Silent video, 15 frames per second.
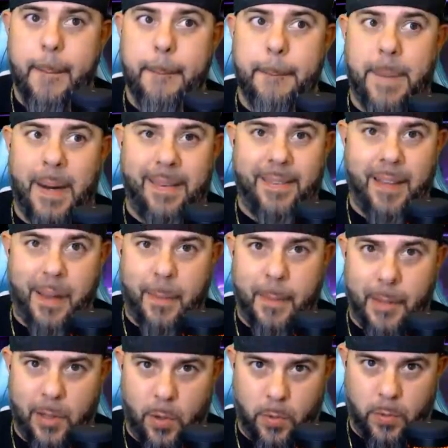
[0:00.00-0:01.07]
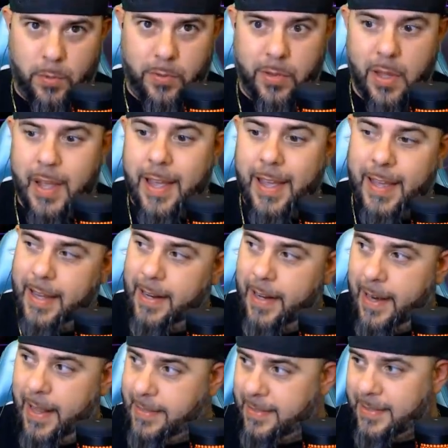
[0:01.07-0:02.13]
but let's talk about loans.
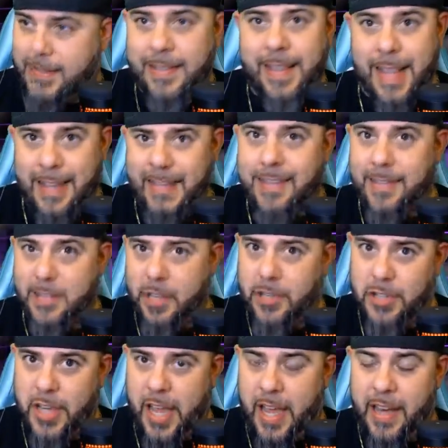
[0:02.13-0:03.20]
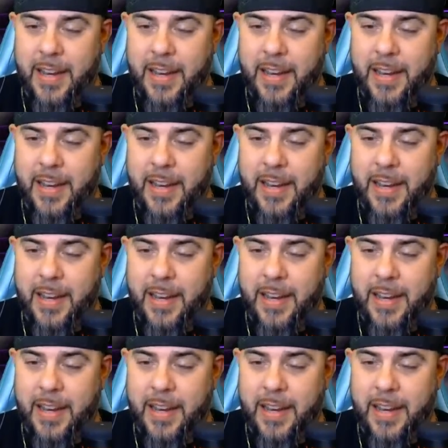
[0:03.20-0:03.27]
Let's chit chat.